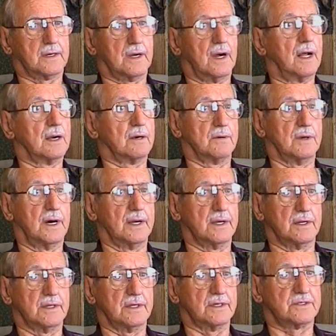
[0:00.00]

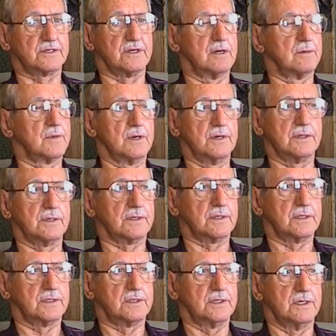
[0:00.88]
Colorado. The summer
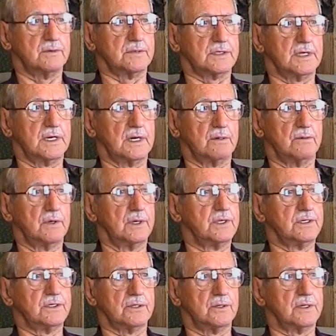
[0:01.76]
she was here, we
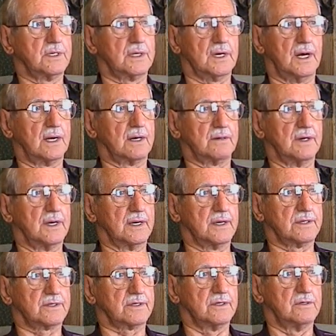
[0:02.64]
enjoyed
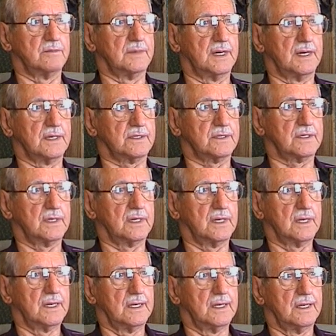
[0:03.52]
Colorado so much, mm
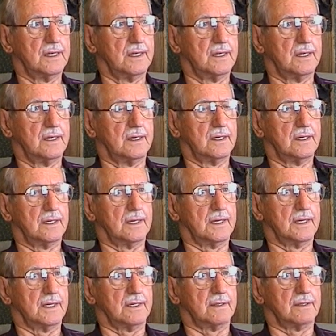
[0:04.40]

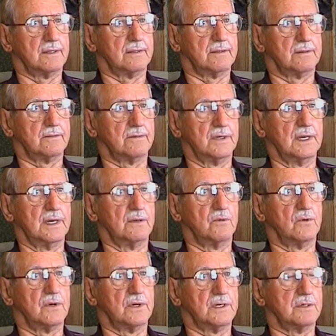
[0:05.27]
-hmm. and
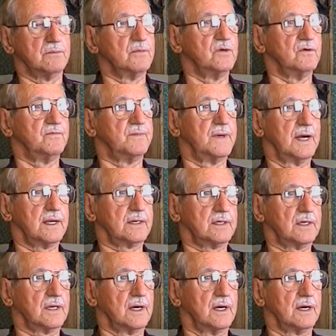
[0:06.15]
really wanted to move back
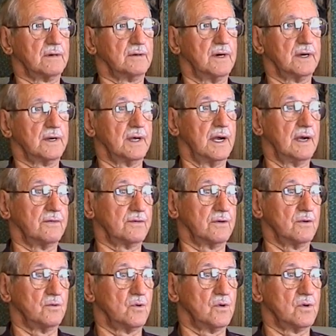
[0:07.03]
to Colorado
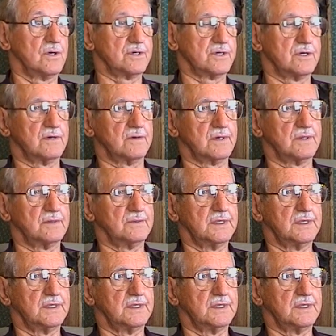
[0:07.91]
after the war was over.